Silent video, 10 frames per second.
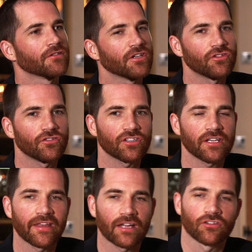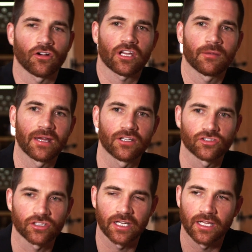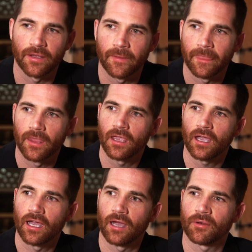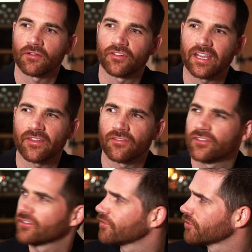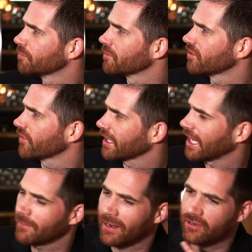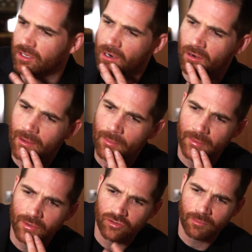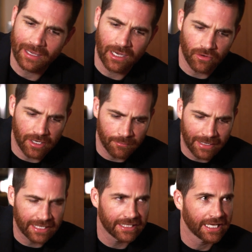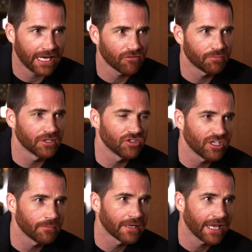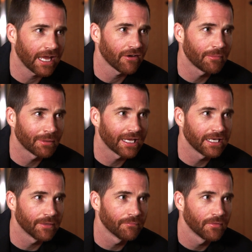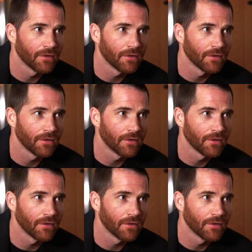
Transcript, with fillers: Did you see that documentary? And I forget the specific name, Harry, you might remember, but it was about Andy Kaufman, and Jim Carrey played him.